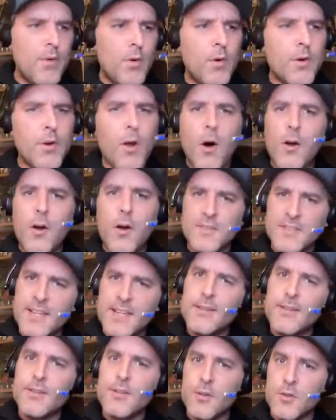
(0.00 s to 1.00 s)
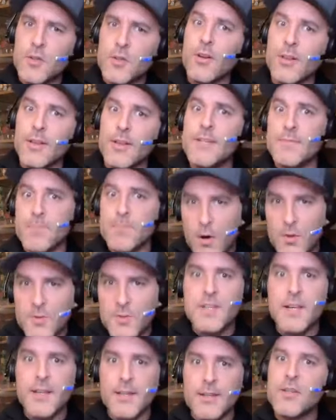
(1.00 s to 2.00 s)
on all cylinders or at least
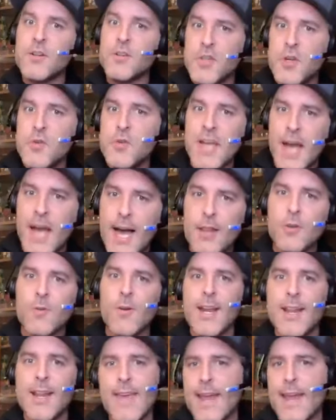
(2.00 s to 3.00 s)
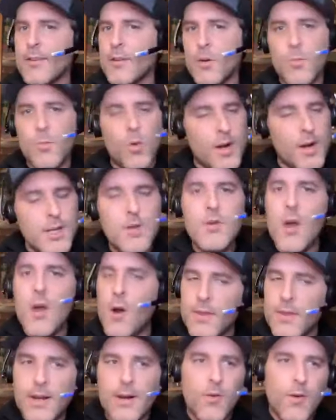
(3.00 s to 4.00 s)
most cylinders you tolerated that a little more and you
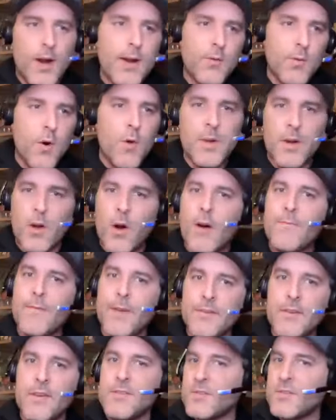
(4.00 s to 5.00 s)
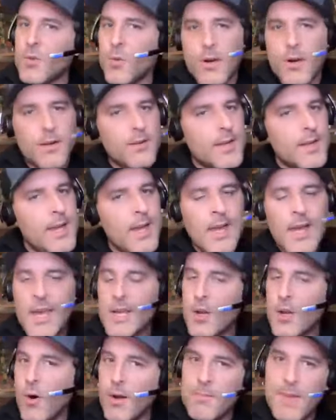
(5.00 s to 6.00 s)
know that a greg roman offense historically
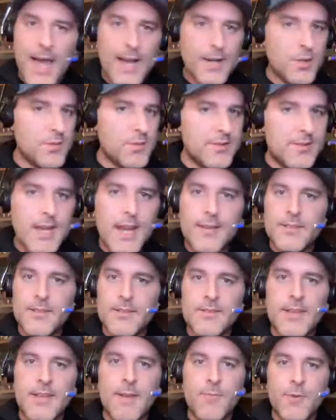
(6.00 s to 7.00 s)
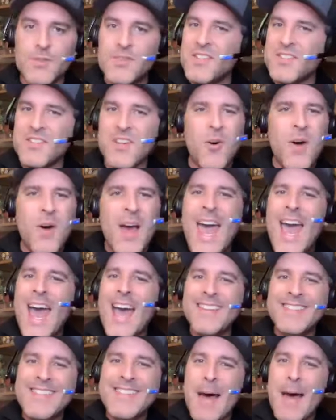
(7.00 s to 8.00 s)
going back to his days in san francisco
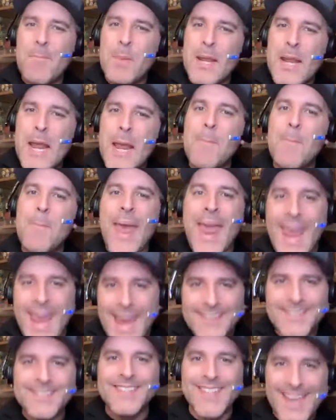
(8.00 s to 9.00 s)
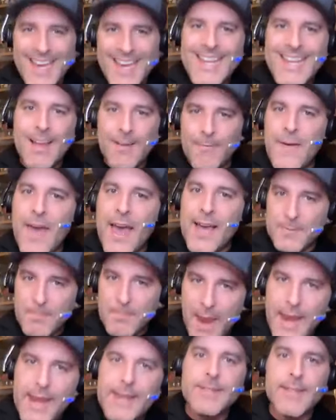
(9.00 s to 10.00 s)
has not been a pace fast
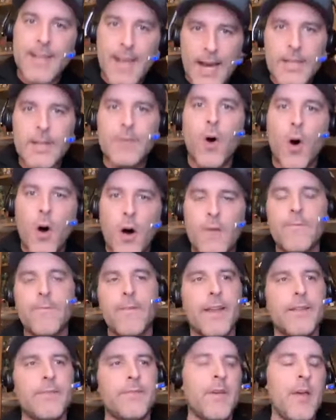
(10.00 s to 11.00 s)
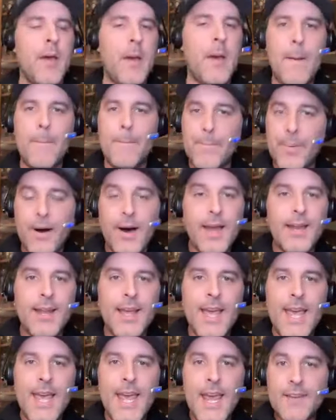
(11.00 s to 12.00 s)
paced kind of offense but
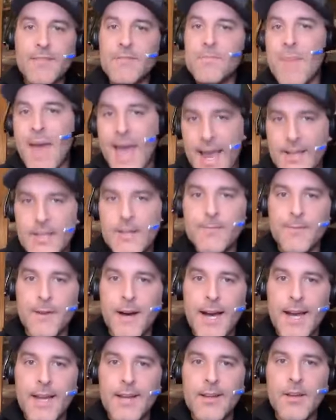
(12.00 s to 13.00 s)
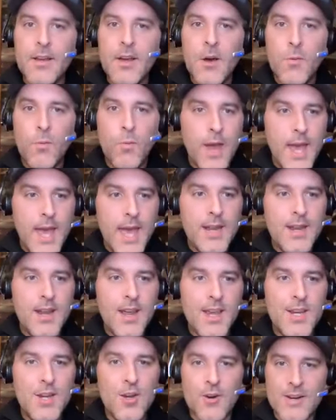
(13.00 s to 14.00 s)
it's magnified when
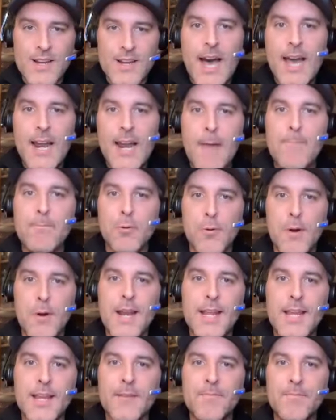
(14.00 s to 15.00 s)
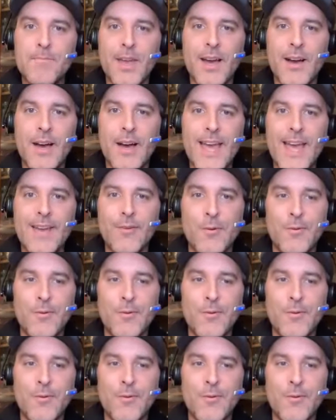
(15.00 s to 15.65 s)
you're not operating uh,